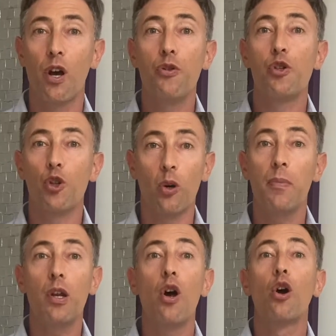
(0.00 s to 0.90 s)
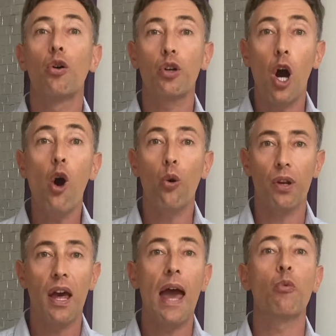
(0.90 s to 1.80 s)
the German code
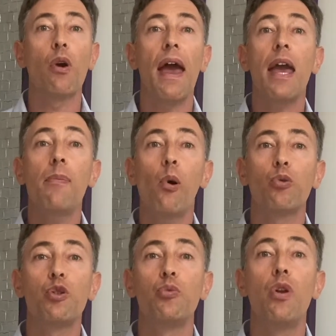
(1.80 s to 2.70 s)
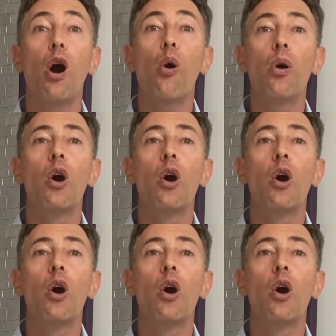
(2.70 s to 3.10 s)
and were able to know